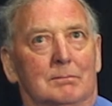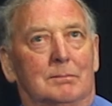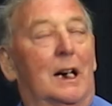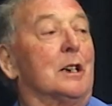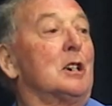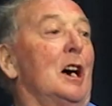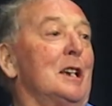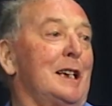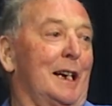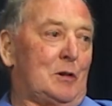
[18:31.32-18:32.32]
had to
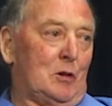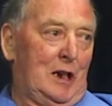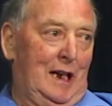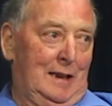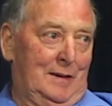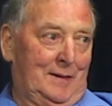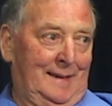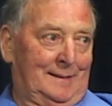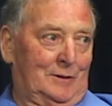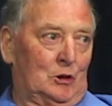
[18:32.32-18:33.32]
contact hotels,
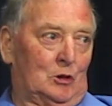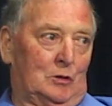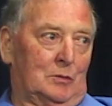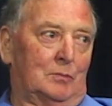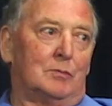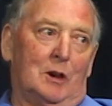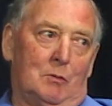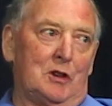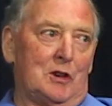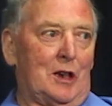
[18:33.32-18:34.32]
and, you know, I
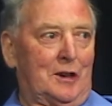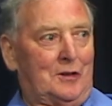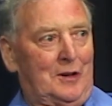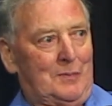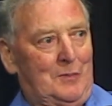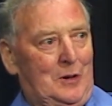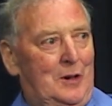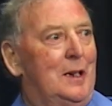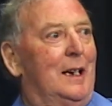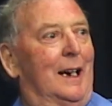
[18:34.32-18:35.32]
wasn't nice to them, but
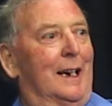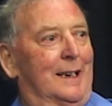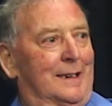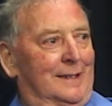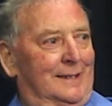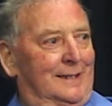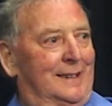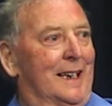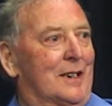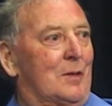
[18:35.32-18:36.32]
I had to
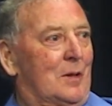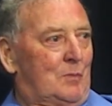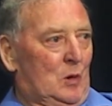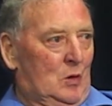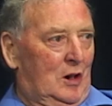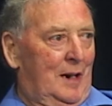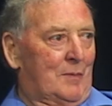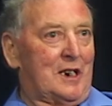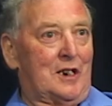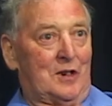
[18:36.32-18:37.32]
book
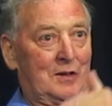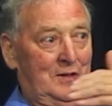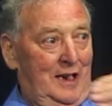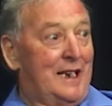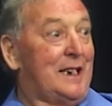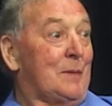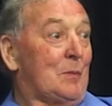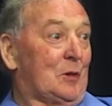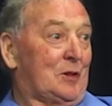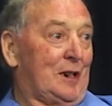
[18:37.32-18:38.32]
accommodation 18
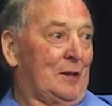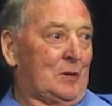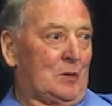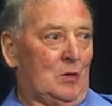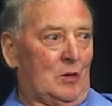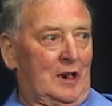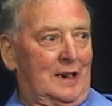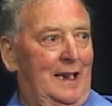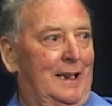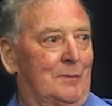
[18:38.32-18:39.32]
months down the road and
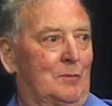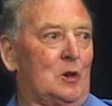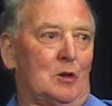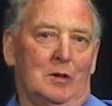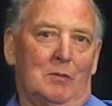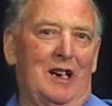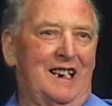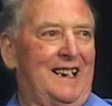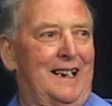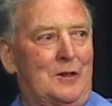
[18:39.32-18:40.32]
tell them, you know, I
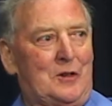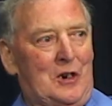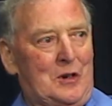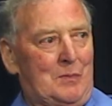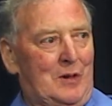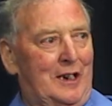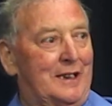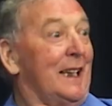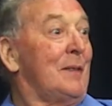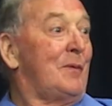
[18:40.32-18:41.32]
wanted it at a certain price.
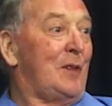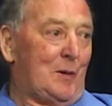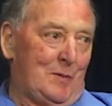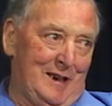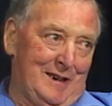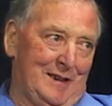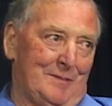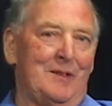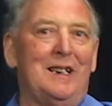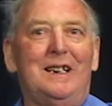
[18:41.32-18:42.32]
And fair play to
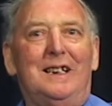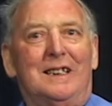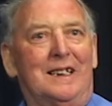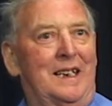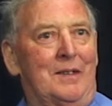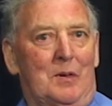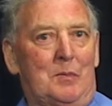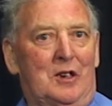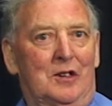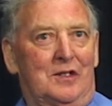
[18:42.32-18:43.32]
them, they gave it,
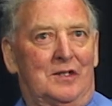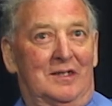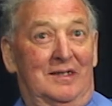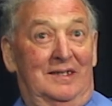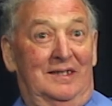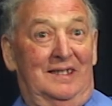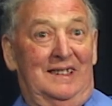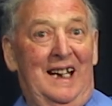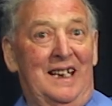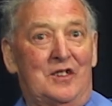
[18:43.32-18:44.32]
because
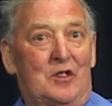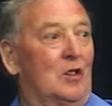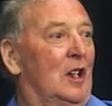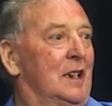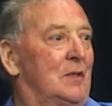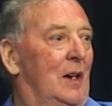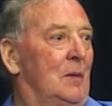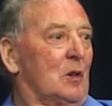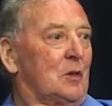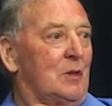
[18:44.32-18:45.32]
last July, 12
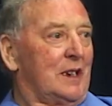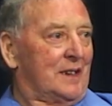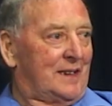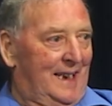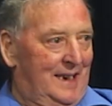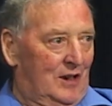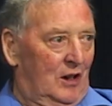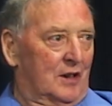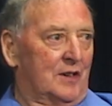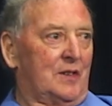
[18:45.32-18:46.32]
months, we had to send
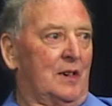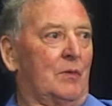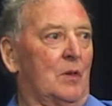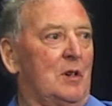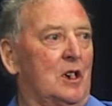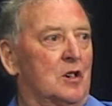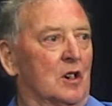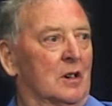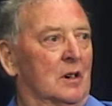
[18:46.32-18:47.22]
all this information